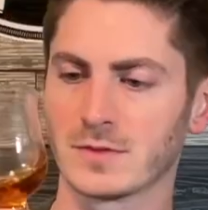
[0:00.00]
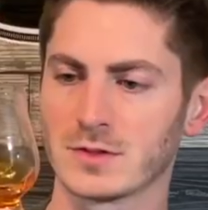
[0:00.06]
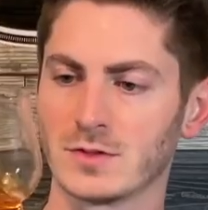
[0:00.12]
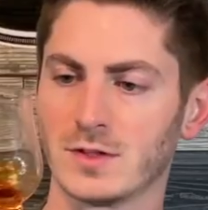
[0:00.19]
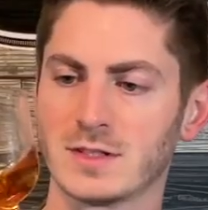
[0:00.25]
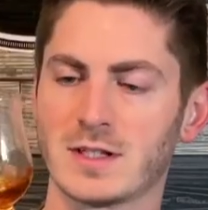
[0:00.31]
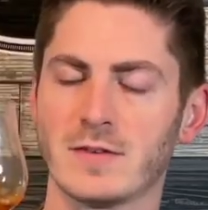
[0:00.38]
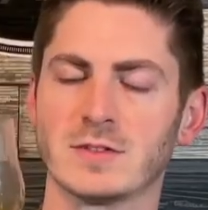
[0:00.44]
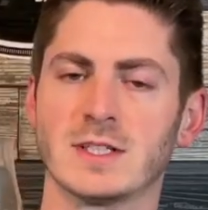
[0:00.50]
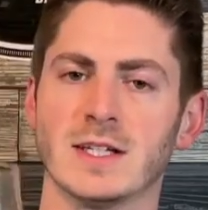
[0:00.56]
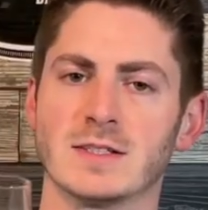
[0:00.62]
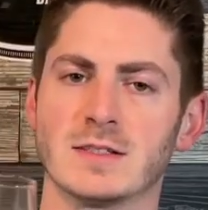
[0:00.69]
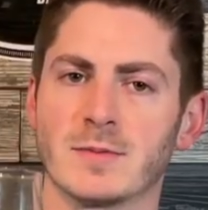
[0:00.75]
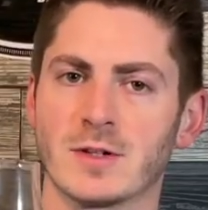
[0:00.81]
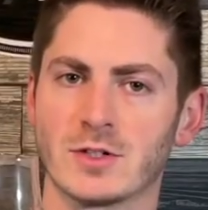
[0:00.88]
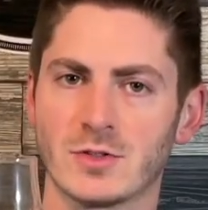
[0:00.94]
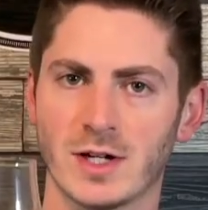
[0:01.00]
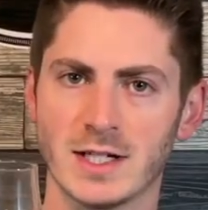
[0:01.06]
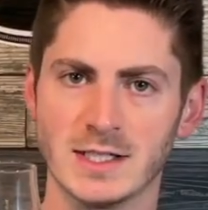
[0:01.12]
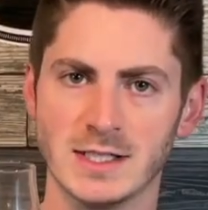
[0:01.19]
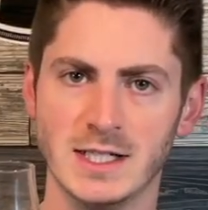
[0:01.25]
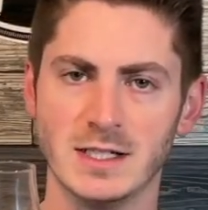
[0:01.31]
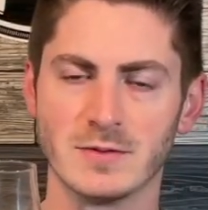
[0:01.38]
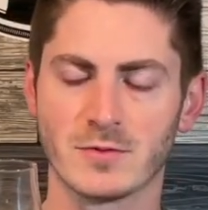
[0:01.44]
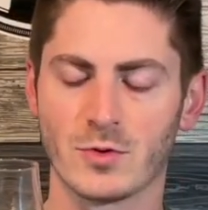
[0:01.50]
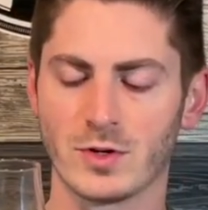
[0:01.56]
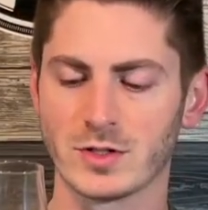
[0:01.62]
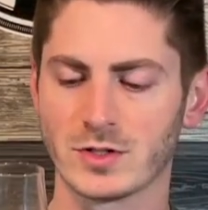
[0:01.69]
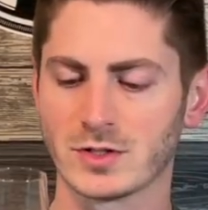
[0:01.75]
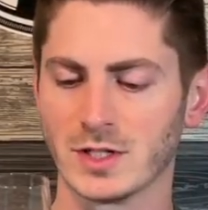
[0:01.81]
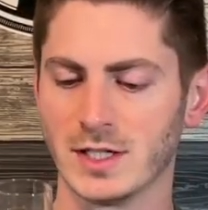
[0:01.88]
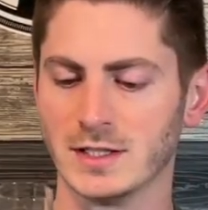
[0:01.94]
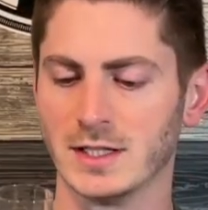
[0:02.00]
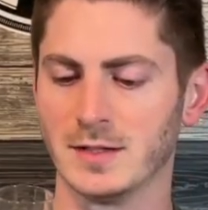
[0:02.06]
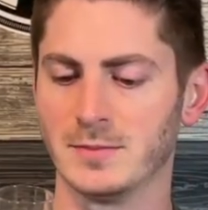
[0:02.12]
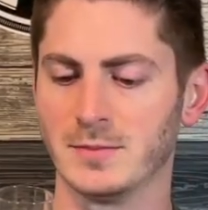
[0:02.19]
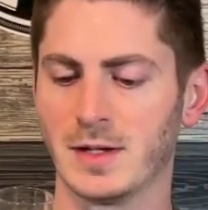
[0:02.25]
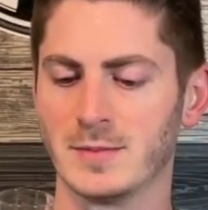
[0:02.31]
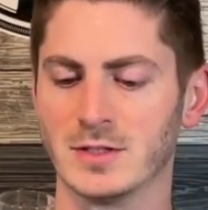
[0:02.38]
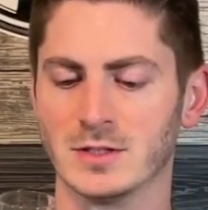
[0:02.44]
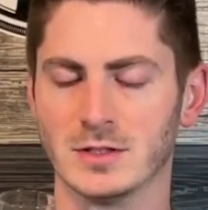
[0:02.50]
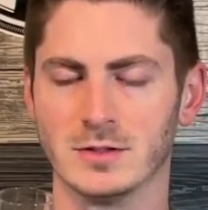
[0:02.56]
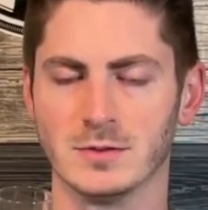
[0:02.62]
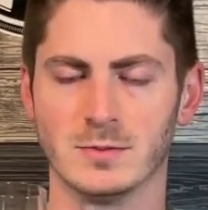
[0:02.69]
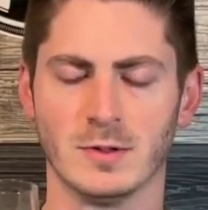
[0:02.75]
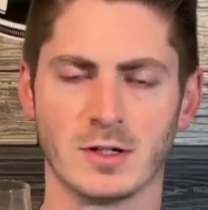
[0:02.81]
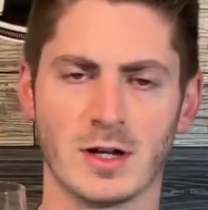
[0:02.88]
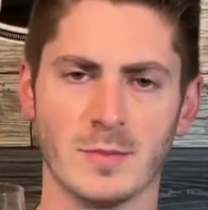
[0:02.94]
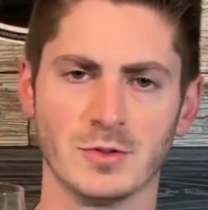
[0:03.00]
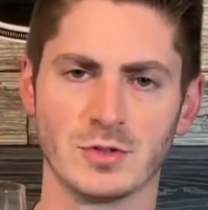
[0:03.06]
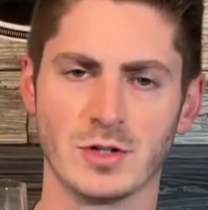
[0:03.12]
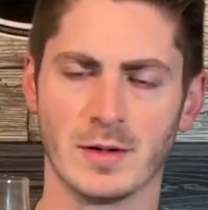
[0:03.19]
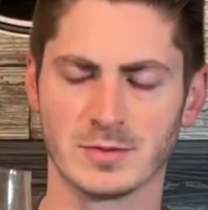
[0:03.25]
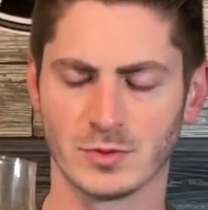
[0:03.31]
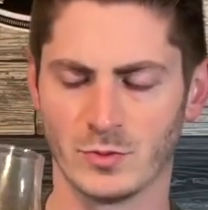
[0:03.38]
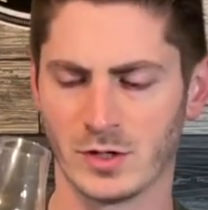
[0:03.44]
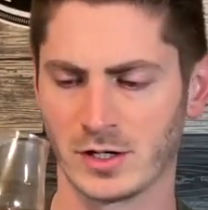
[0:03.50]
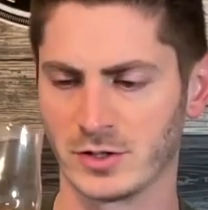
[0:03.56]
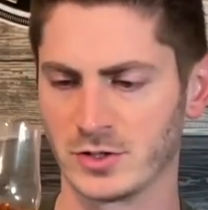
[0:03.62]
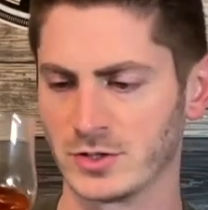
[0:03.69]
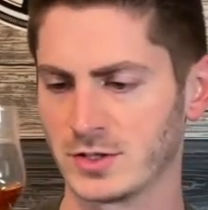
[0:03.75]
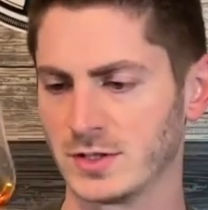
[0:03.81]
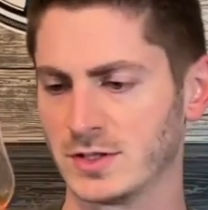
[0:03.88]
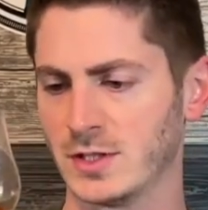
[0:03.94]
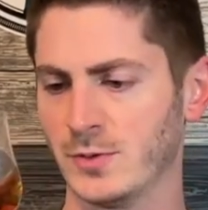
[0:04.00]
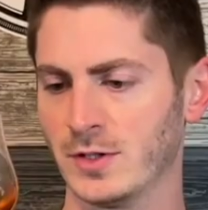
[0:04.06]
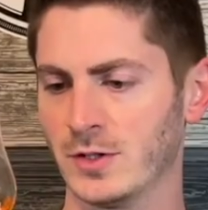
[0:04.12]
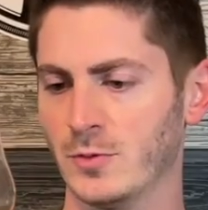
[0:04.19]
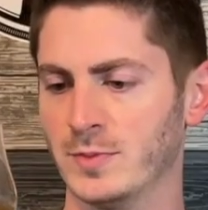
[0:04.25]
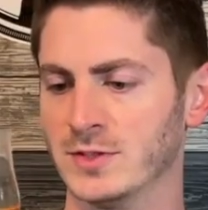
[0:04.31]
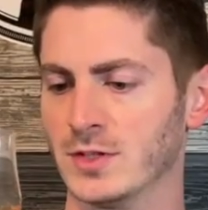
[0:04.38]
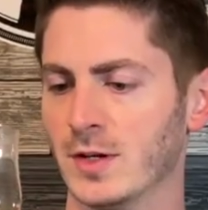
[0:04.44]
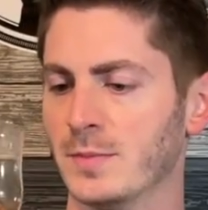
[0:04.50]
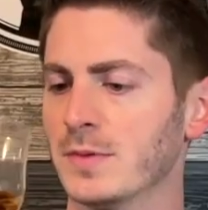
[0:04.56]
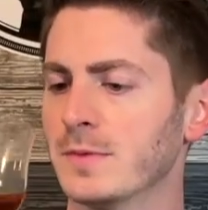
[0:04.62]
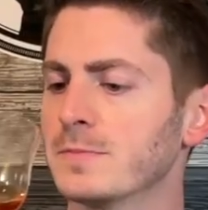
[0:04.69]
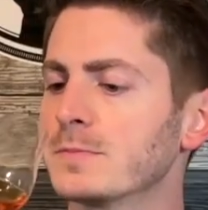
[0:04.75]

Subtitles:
So let's have a taste. I'm going to try it neat, of course, and then maybe a couple drops of water just to see what opens up.